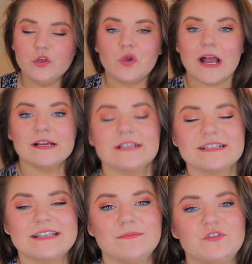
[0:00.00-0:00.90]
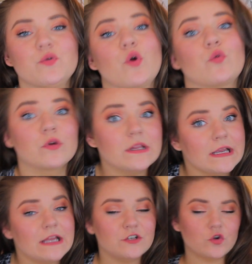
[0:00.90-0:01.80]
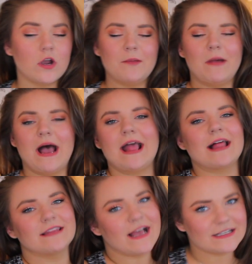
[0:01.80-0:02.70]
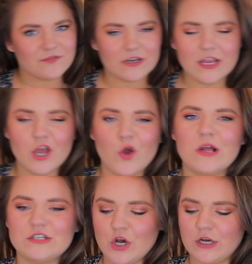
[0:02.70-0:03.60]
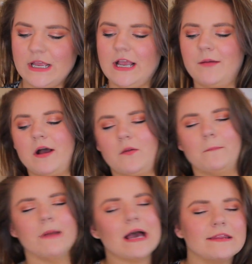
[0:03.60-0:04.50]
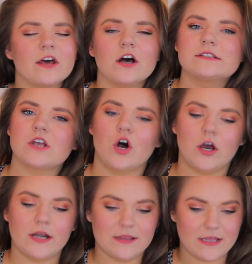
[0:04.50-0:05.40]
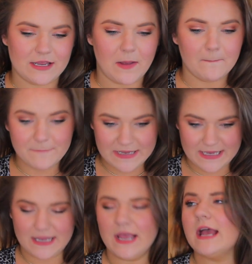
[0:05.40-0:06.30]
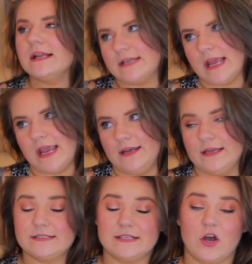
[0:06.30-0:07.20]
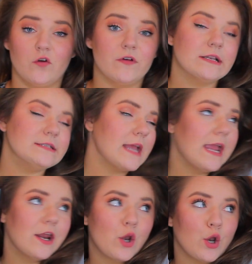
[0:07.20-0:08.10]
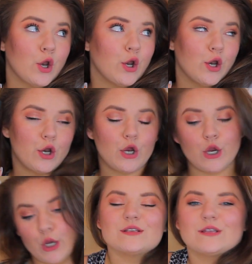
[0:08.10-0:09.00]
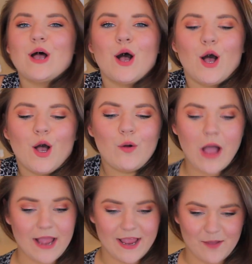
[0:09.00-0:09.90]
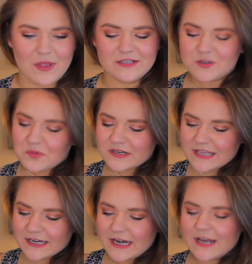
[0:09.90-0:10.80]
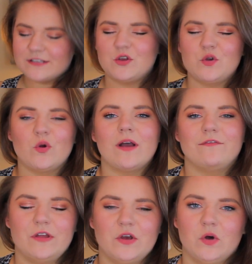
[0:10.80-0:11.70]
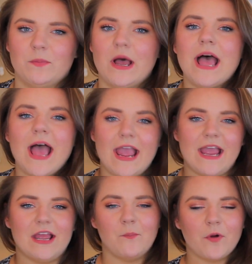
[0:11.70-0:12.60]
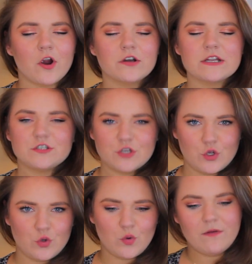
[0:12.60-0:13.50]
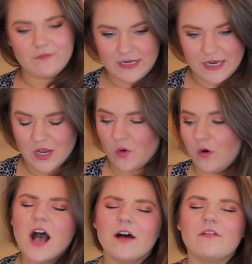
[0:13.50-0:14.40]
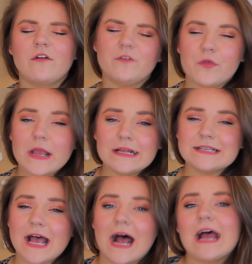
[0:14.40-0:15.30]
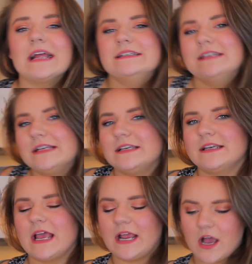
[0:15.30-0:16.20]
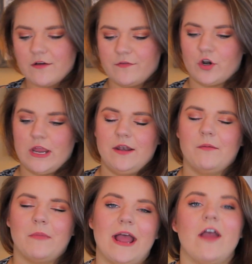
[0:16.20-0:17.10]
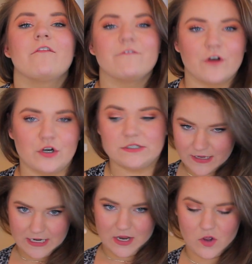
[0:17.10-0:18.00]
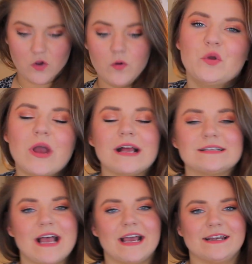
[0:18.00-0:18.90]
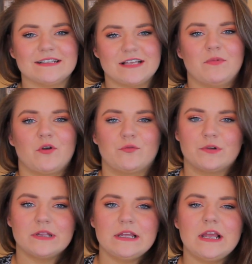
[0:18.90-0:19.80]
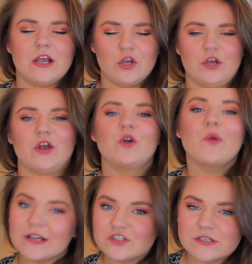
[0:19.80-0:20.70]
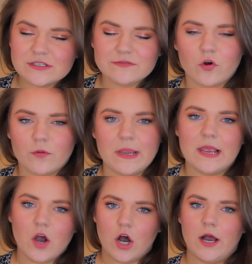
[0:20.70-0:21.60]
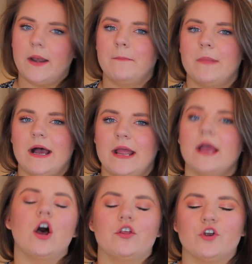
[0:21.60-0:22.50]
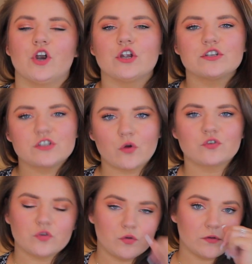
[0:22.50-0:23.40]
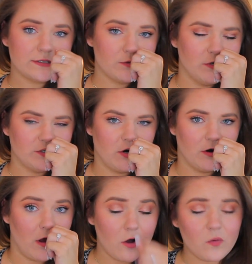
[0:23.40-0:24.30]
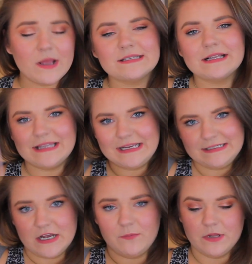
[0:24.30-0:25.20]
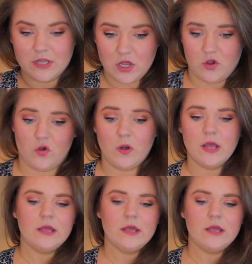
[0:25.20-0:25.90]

You guys seem to really enjoy my last video talking about my thoughts on the b.tan self-tanner. So I am super excited to film a part 2 video of a few things that I didn't cover in my first video. You guys had some really good questions for me on my other socials, which are always linked down below.